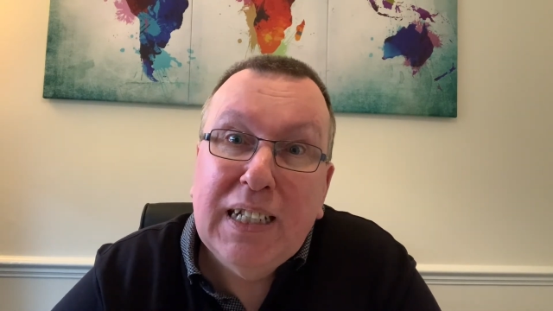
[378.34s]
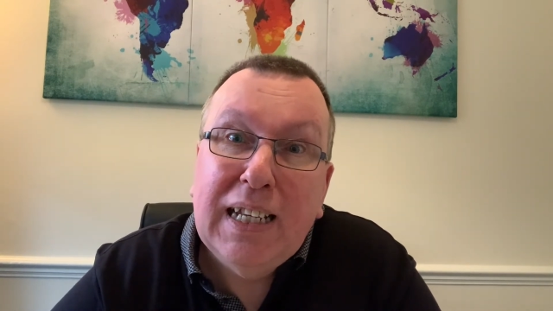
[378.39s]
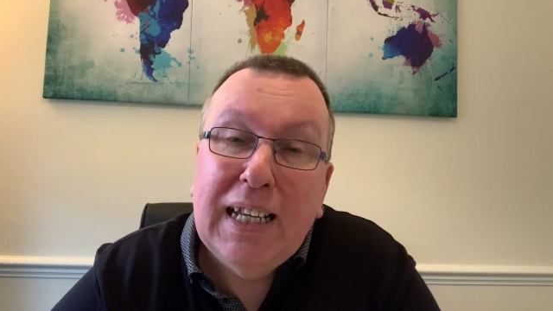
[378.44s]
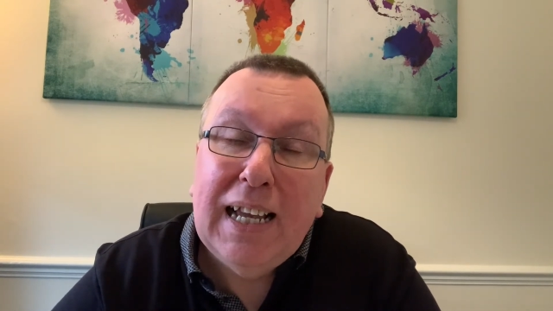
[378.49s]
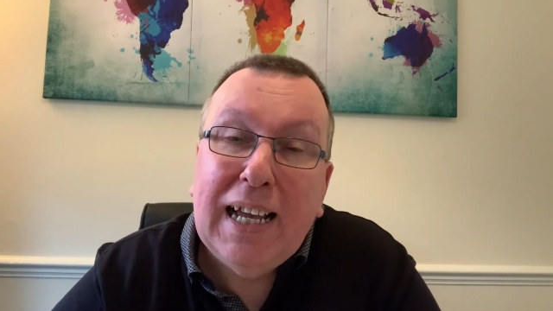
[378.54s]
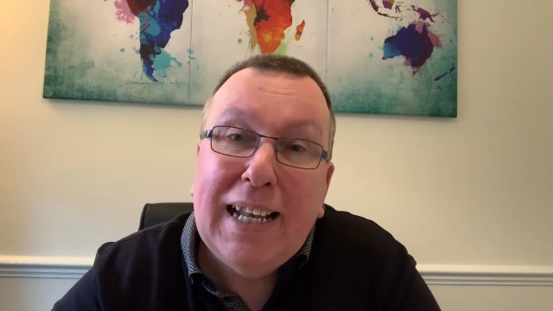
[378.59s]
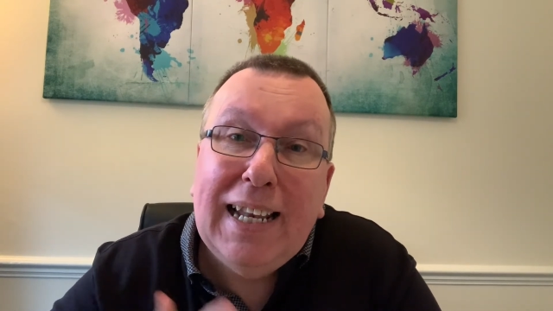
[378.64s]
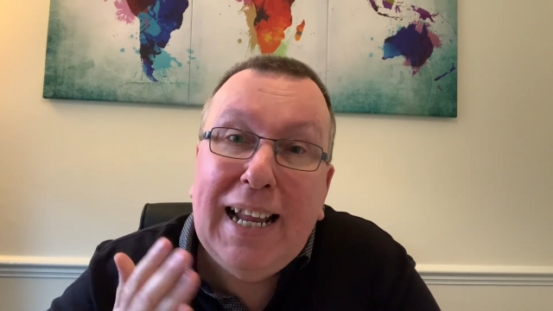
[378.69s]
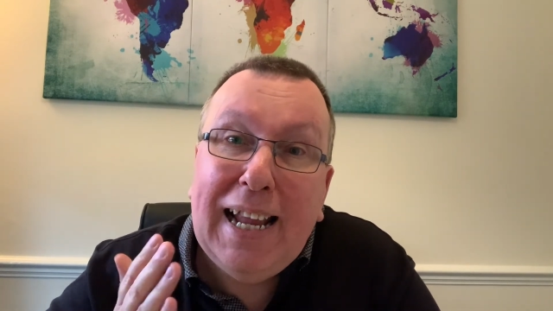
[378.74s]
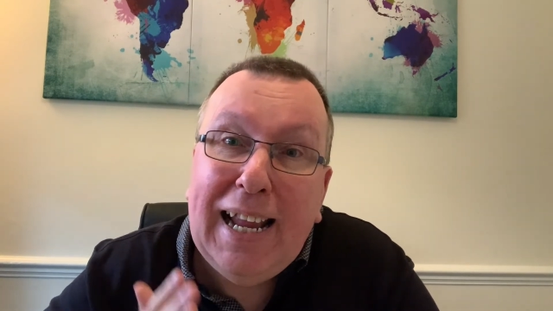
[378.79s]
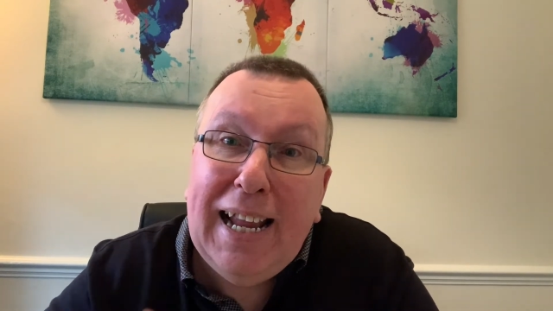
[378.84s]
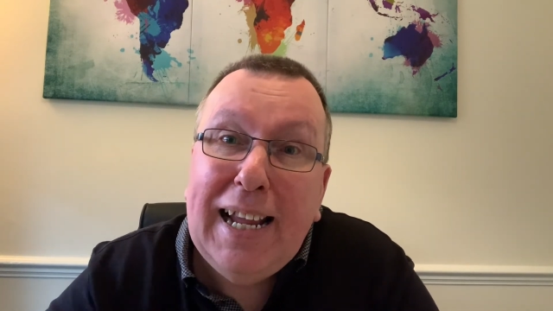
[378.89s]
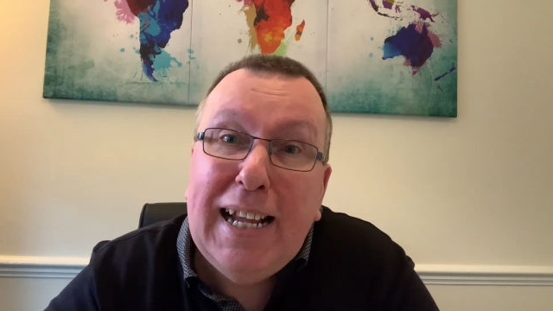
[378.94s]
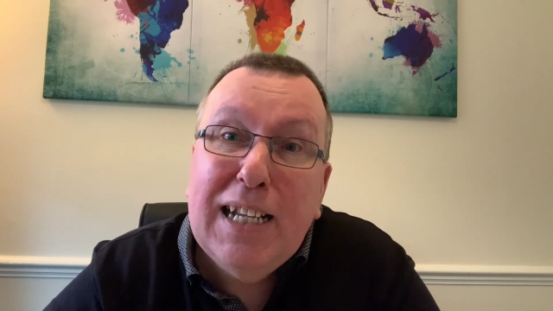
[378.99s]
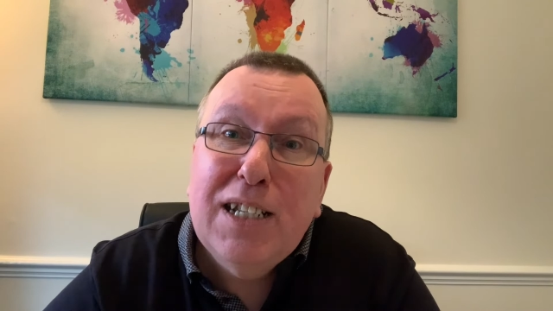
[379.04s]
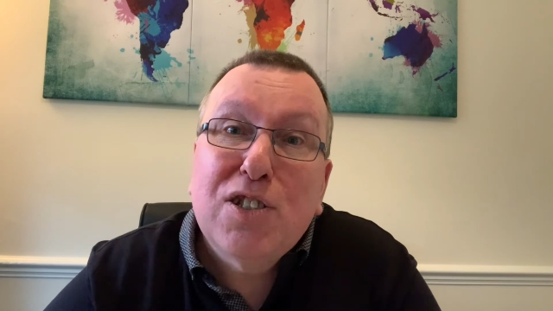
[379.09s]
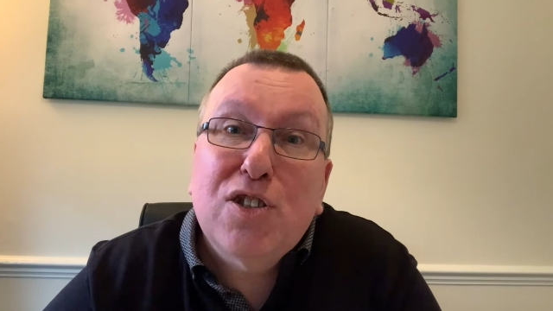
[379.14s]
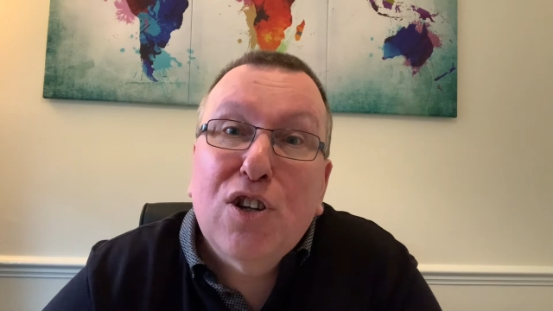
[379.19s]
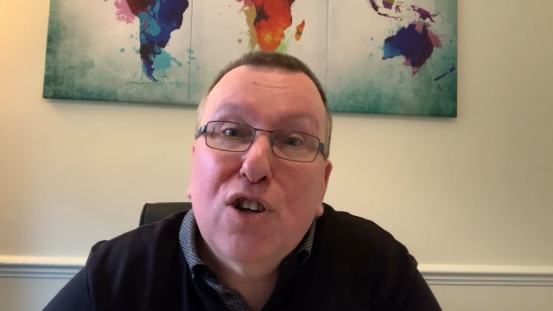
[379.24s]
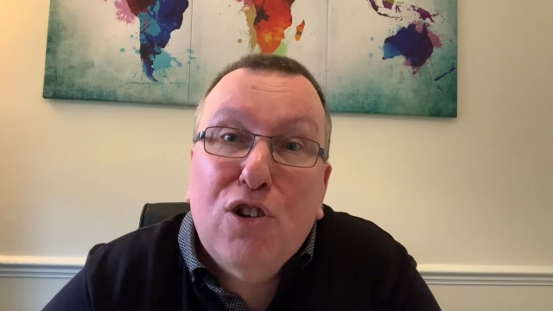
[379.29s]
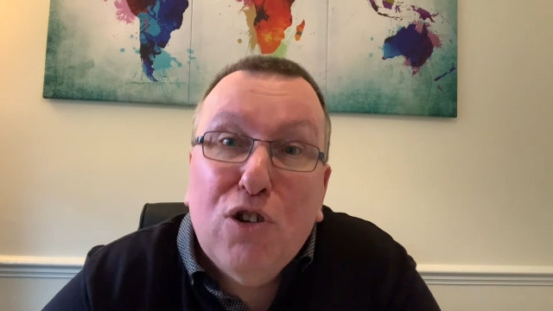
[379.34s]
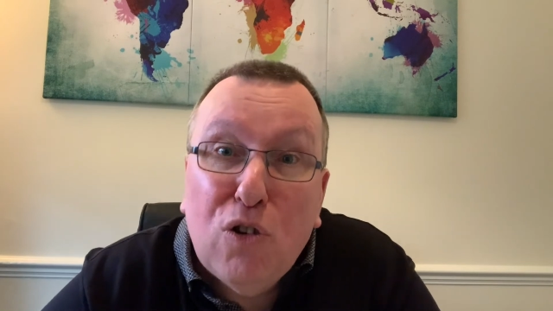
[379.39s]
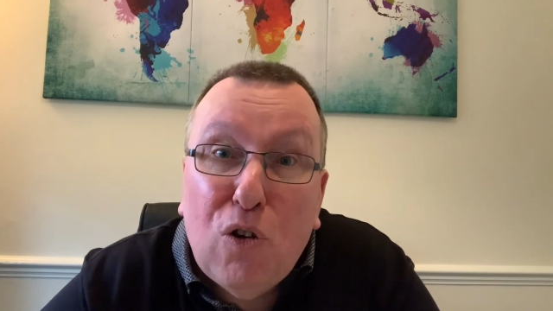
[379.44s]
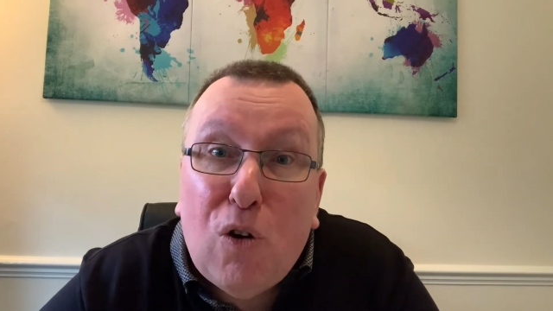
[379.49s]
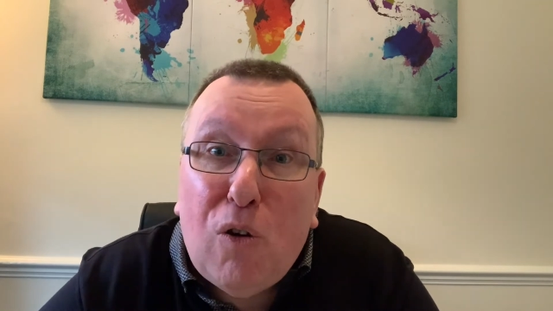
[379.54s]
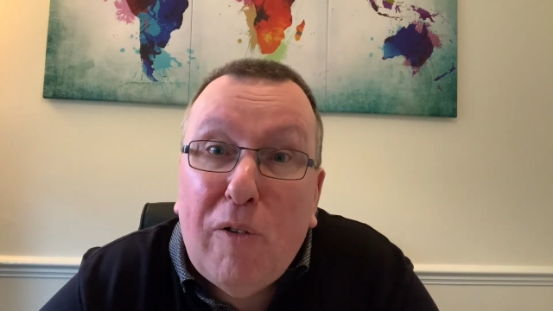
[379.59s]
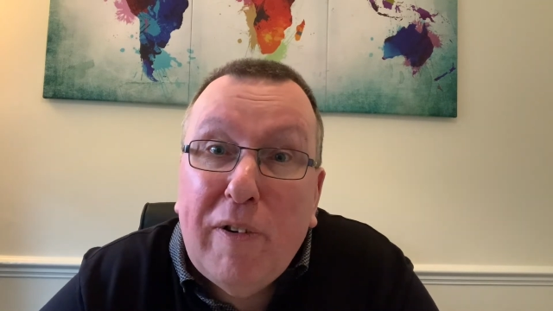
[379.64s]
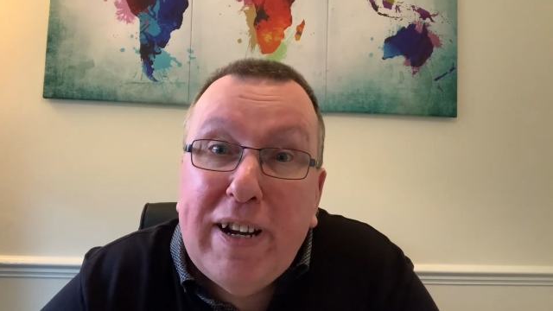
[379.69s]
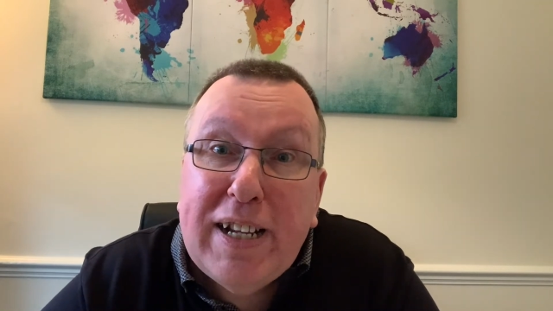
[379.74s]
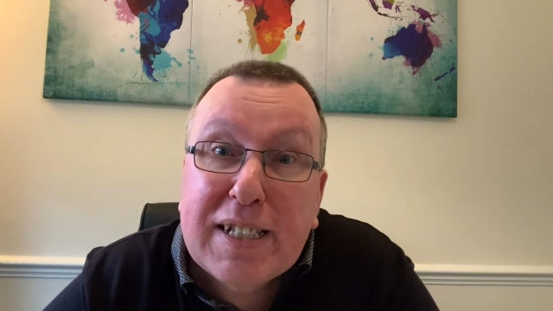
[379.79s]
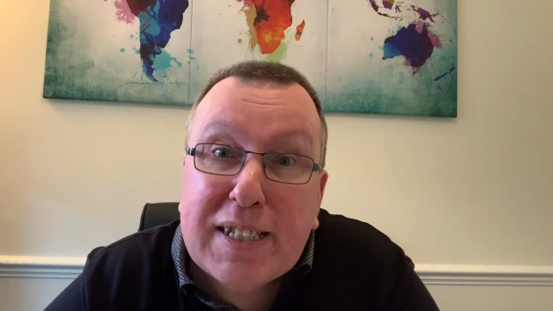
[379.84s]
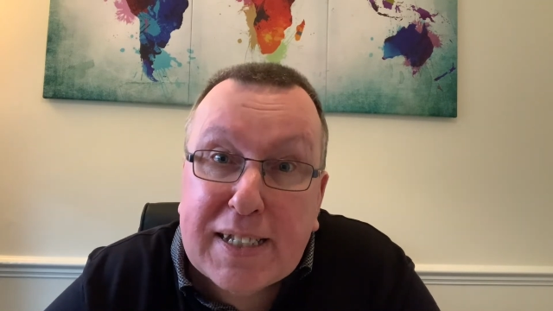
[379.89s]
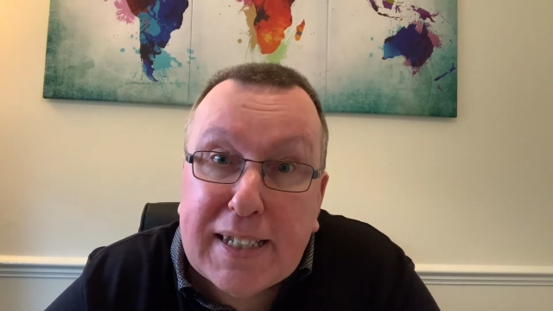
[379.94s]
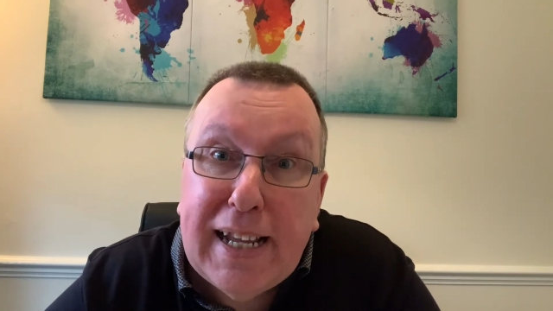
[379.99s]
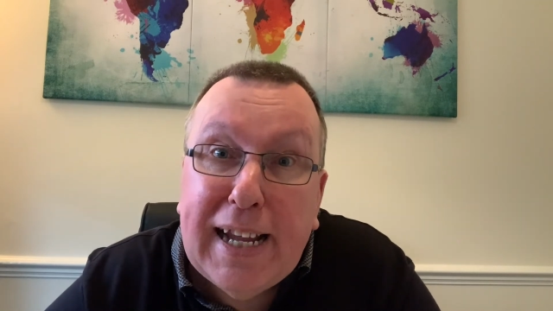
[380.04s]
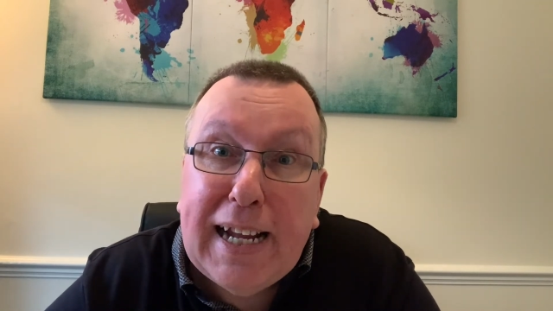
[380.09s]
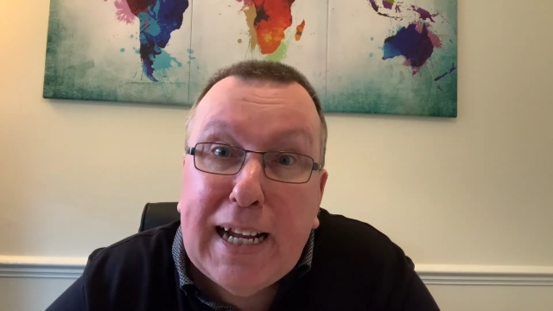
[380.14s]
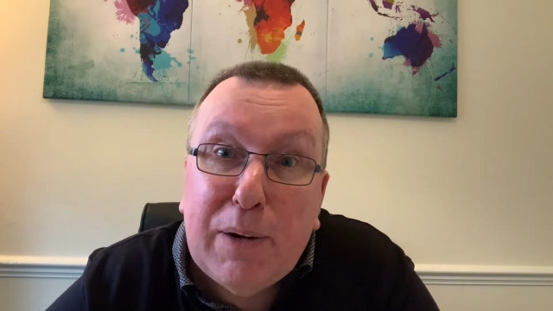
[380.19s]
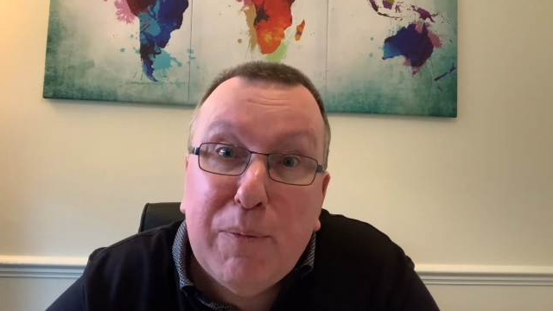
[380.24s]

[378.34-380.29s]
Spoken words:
And here's the glorious thing,